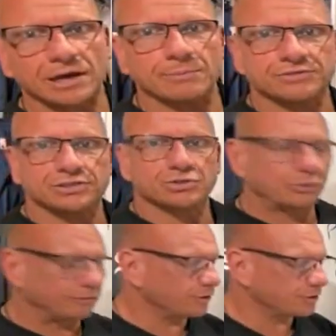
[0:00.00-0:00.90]
comes in
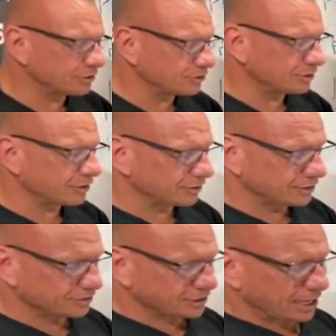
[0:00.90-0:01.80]
two versions. You got
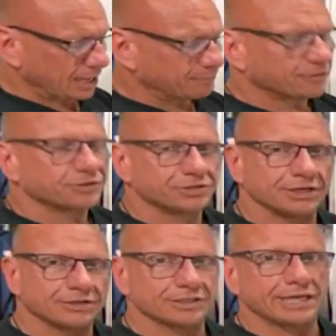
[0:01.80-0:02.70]
this carb version,
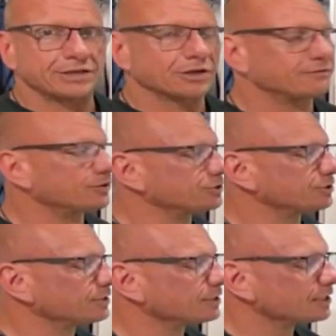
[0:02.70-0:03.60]
you got the keto
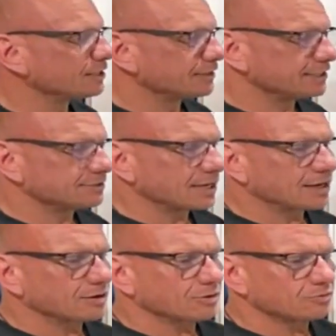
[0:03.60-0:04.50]
version. These
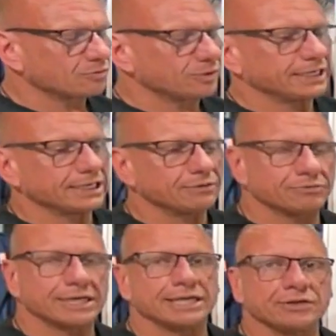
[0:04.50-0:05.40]
are a really,
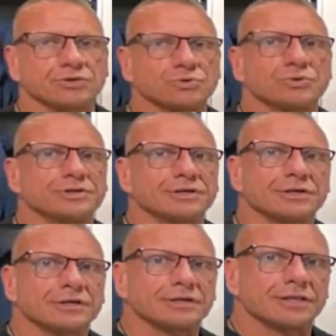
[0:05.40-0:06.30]
really good
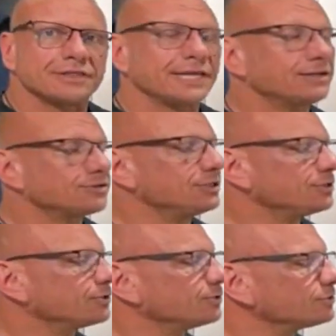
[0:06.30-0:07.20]
thing to
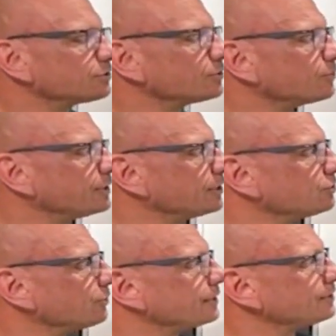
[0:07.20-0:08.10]
use when you're
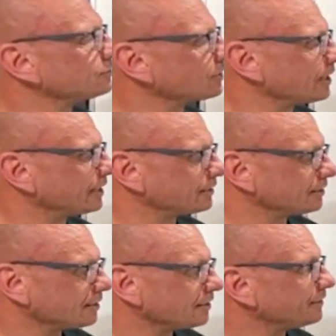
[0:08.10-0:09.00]
doing this diet.
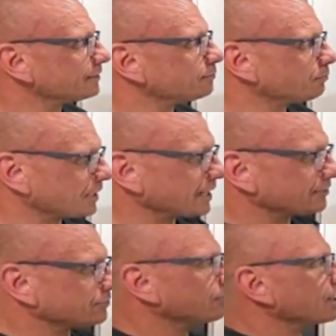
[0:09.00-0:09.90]
This
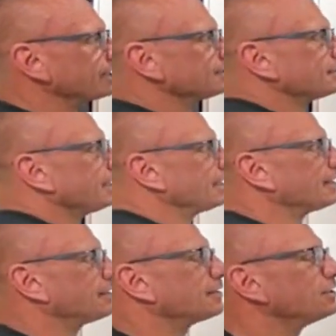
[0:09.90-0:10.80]
plugs right into
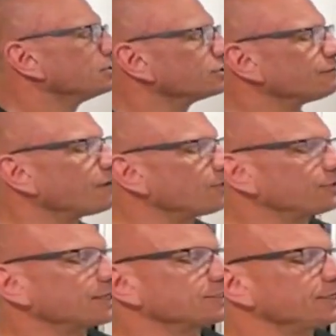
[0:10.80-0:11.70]
here. So if I was
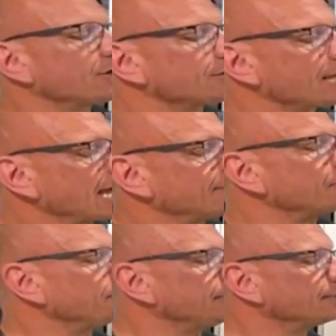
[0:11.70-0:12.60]
actually going to have
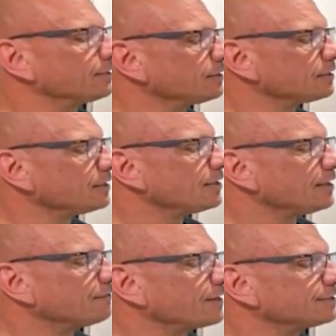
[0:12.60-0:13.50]
a meal,
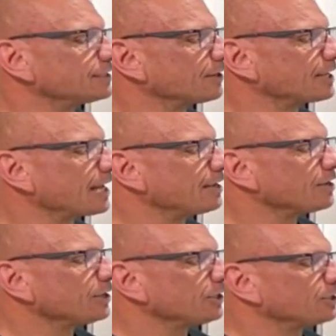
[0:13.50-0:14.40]
if I said, okay,
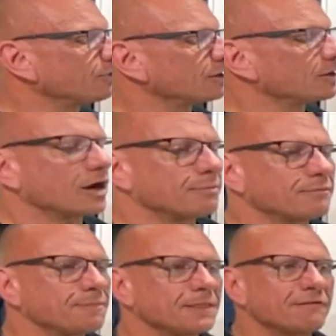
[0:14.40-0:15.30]
you know what,
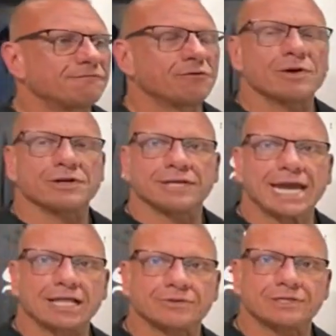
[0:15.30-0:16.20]
I'm 400
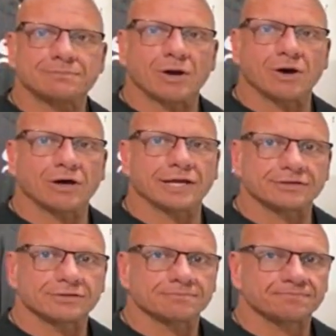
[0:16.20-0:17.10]
calories
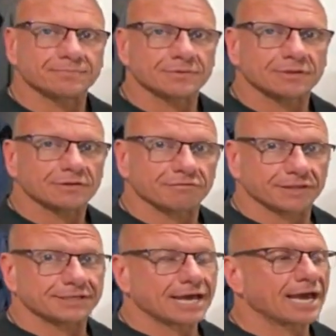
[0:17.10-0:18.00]
behind for
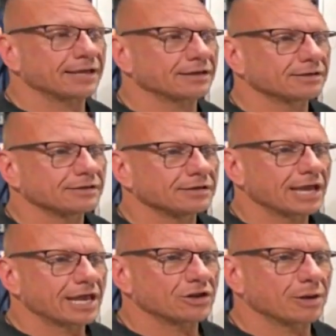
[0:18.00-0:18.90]
the day,
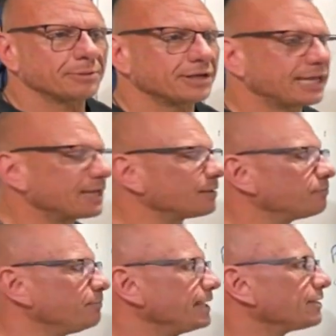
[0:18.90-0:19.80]
and I'm going to get a
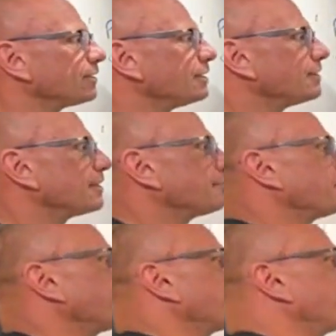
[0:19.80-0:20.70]
meal that
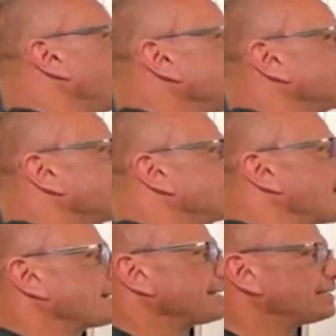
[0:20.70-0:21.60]
fits
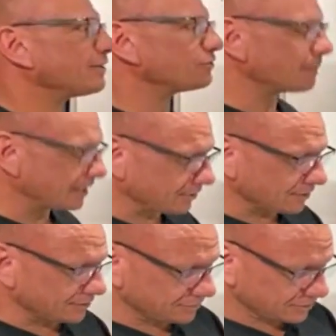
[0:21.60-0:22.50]
exactly in those
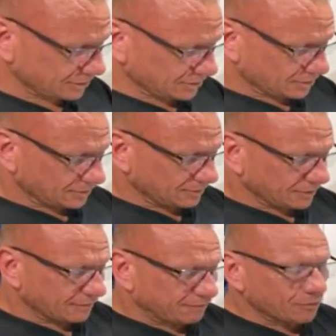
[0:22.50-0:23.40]
macros,
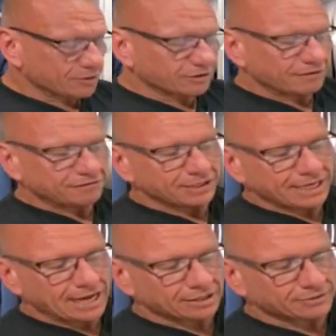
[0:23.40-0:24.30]
450
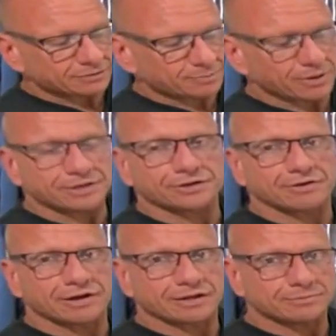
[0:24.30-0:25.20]
calories per 100
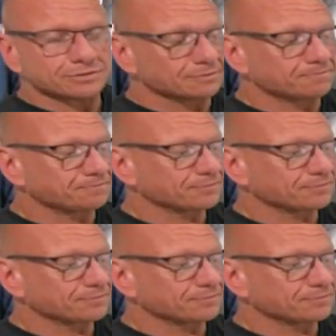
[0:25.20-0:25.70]
grams,